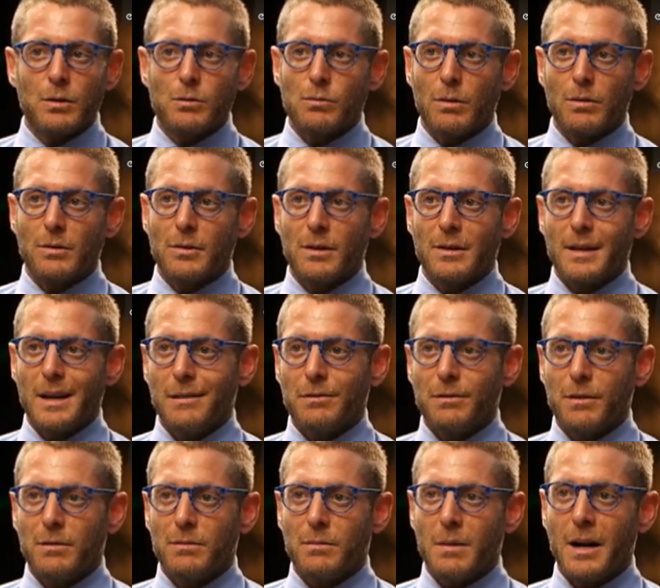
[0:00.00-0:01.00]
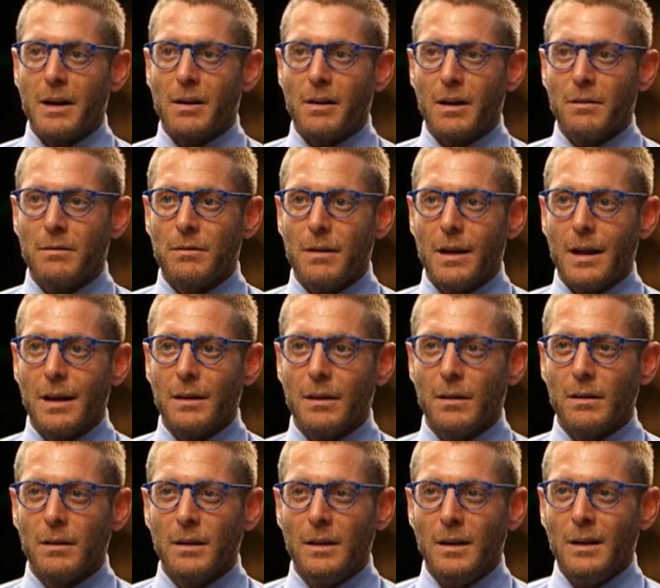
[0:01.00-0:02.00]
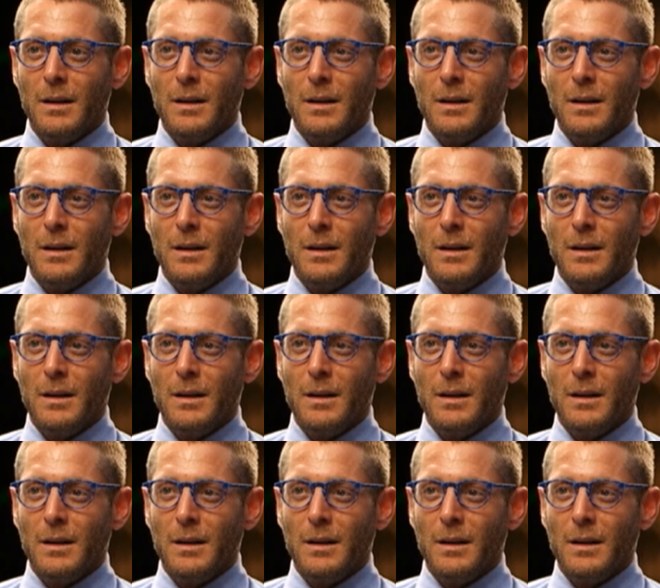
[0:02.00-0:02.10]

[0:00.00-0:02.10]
which was the death of my grandfather,